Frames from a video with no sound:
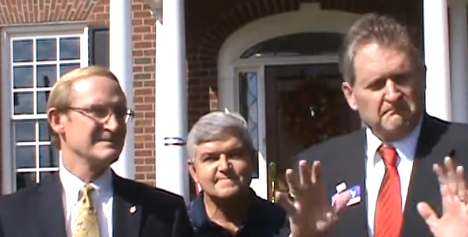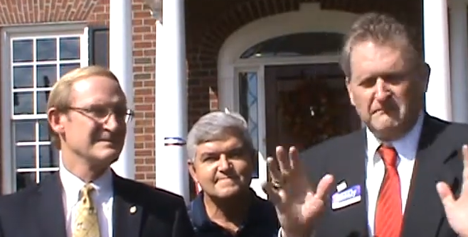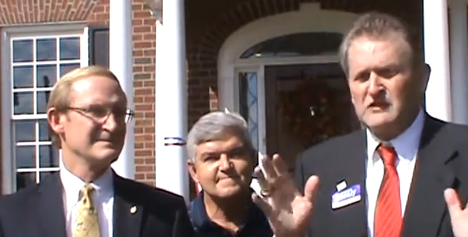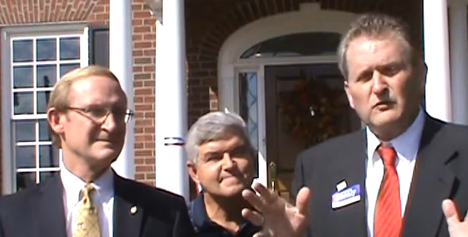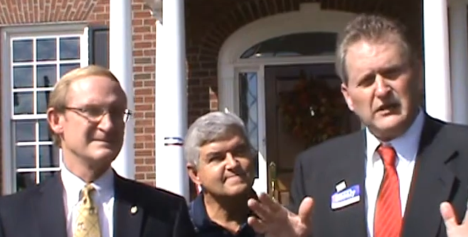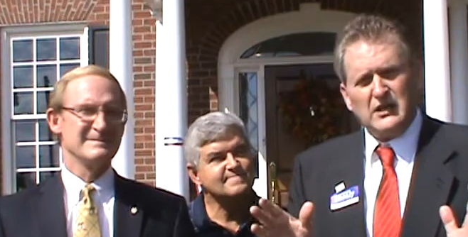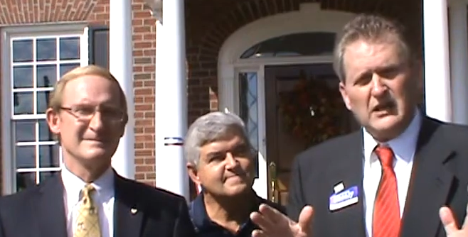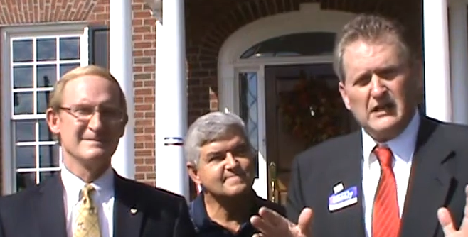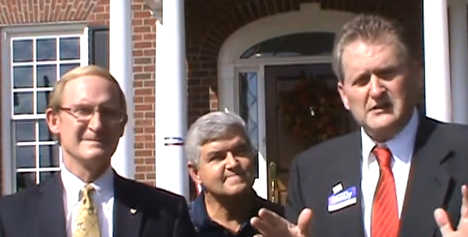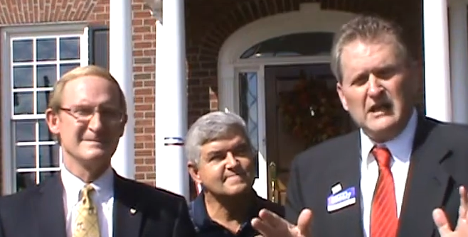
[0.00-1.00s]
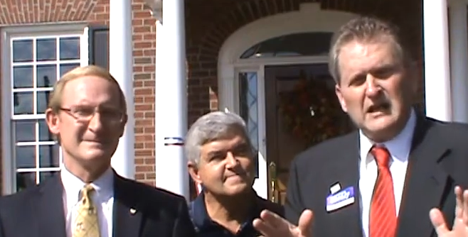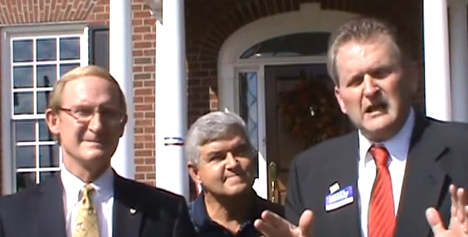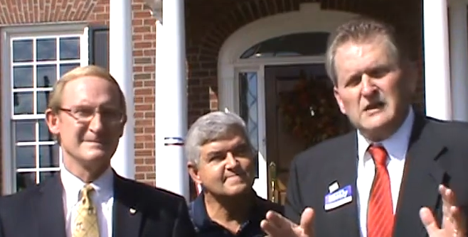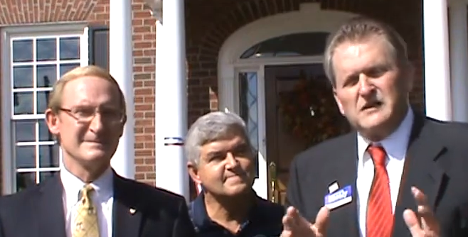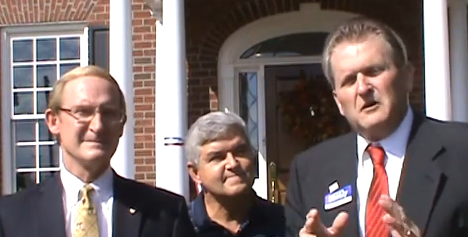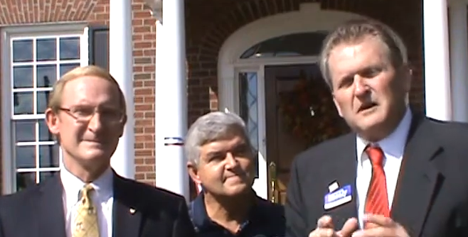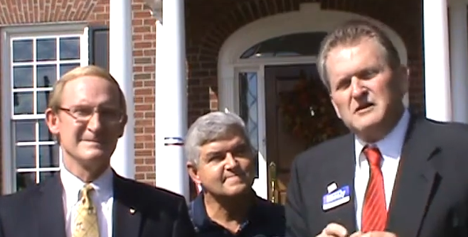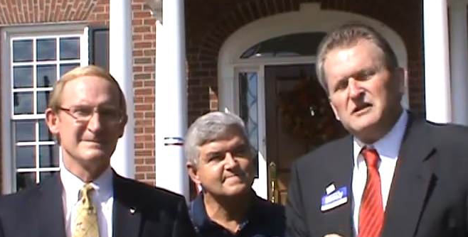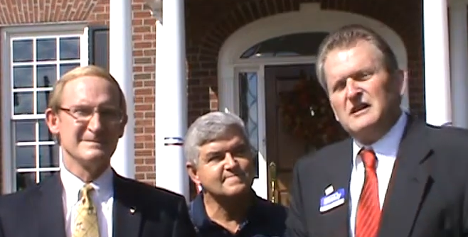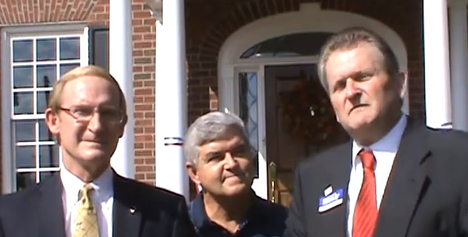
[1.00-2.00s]
Speaker 1: That's what it does. So
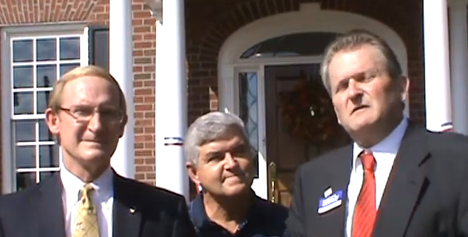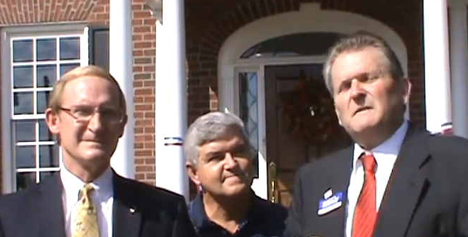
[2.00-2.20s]
instead of